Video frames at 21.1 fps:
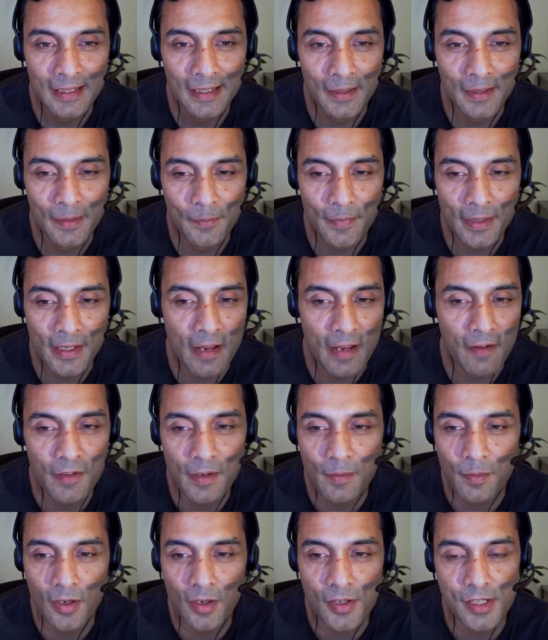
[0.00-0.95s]
In
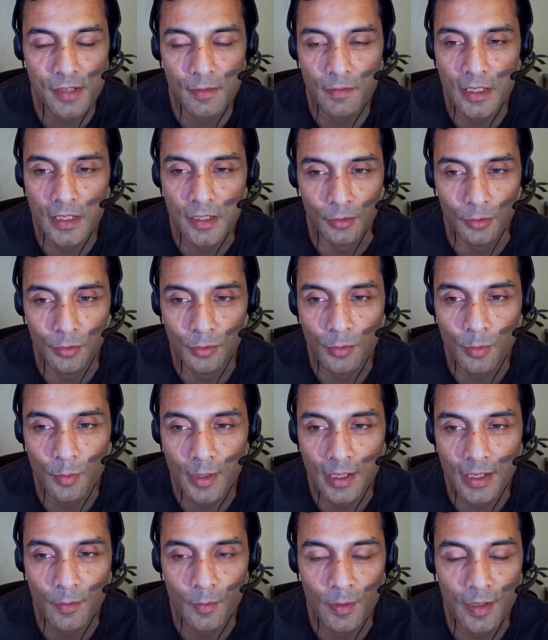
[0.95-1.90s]
every project we do,
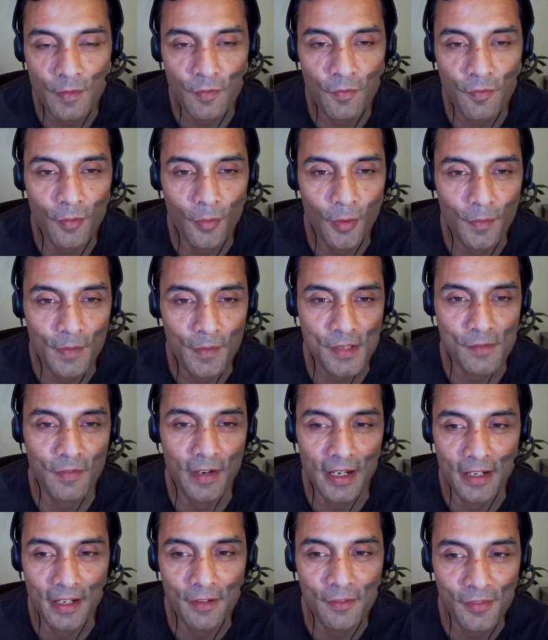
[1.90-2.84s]
we're always
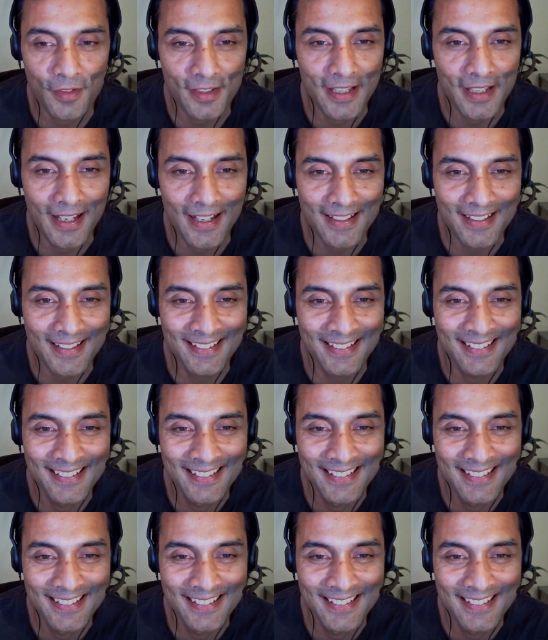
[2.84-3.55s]
fighting for that.